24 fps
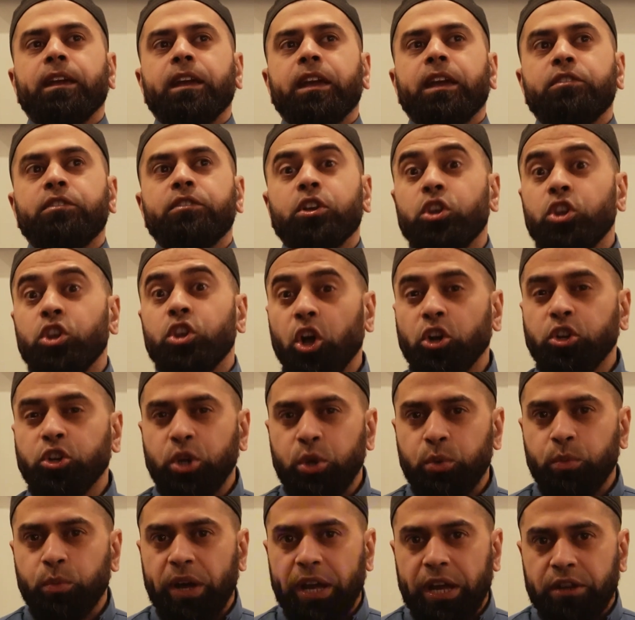If you're not
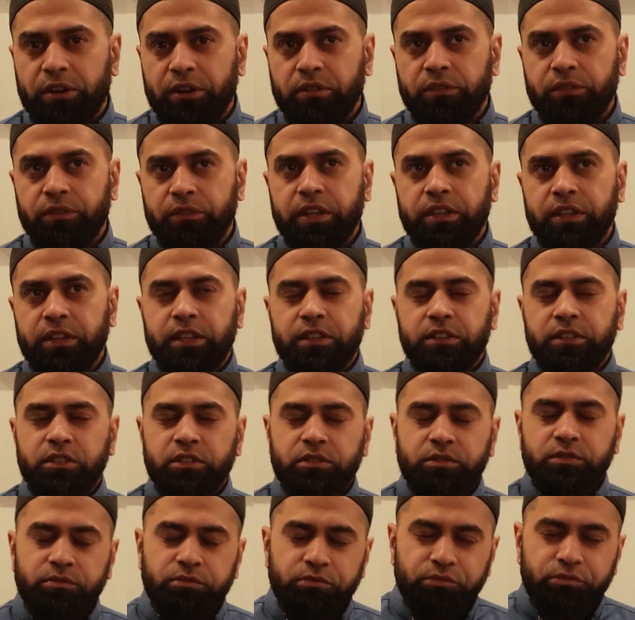aware of it, then
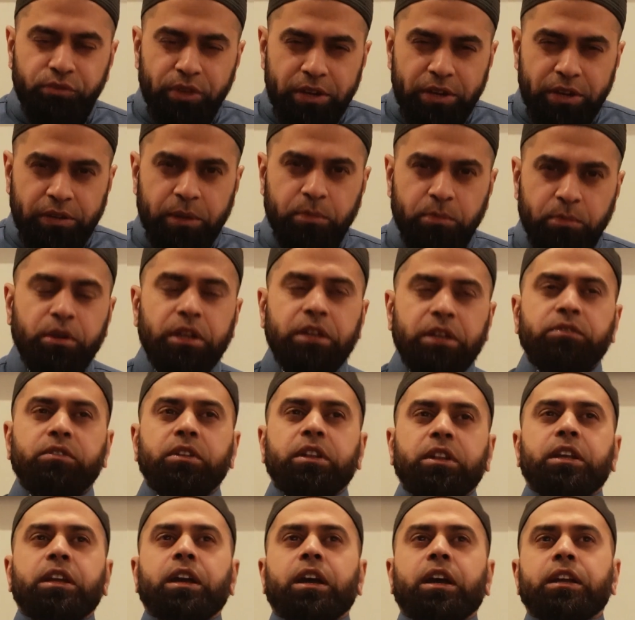just very
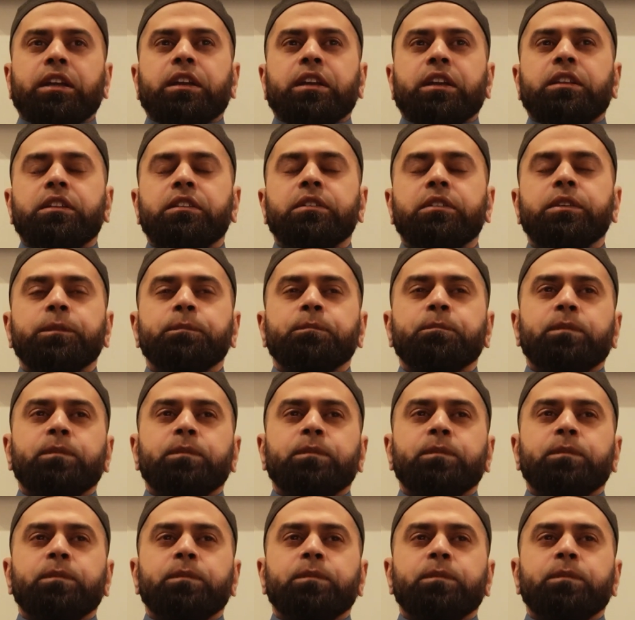briefly, I can